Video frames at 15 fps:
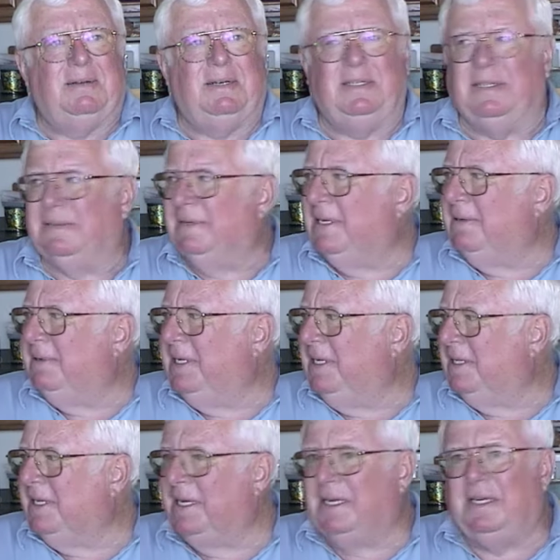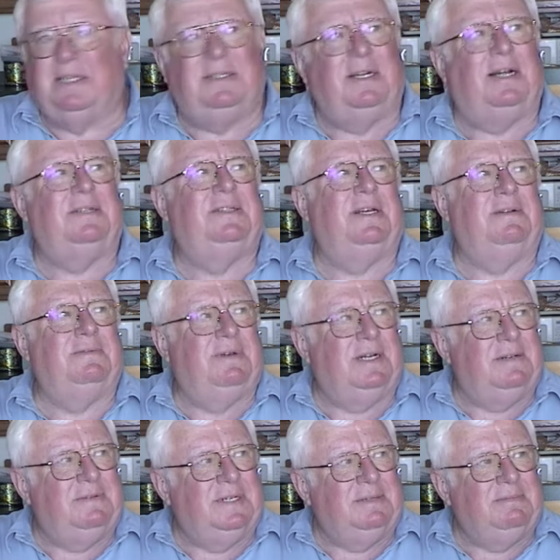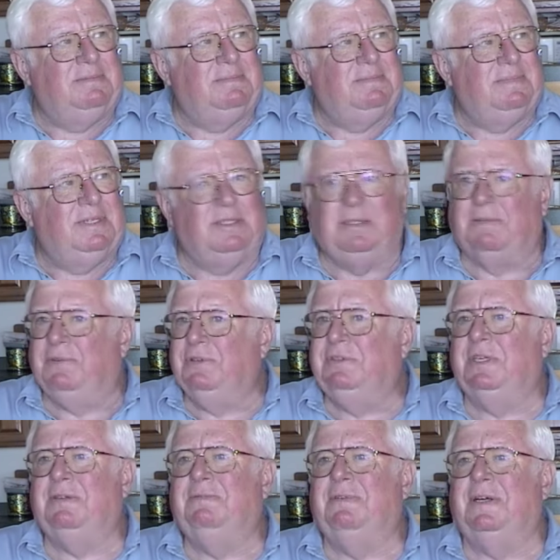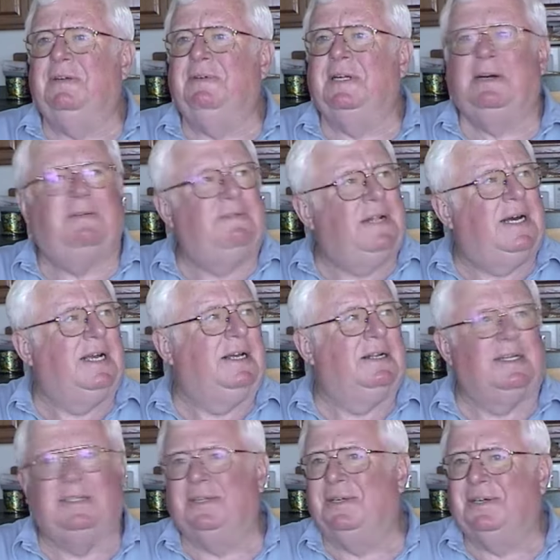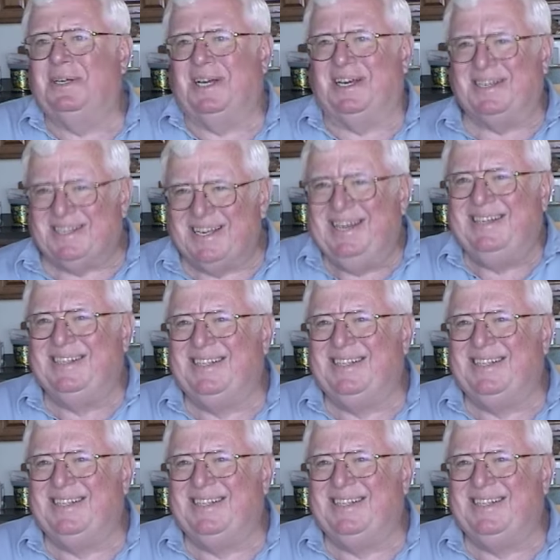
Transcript: So he says, well, what do you think? I said, I'll sit in front of it. He said, if you sit in front of it, I'll fly it. I said, okay.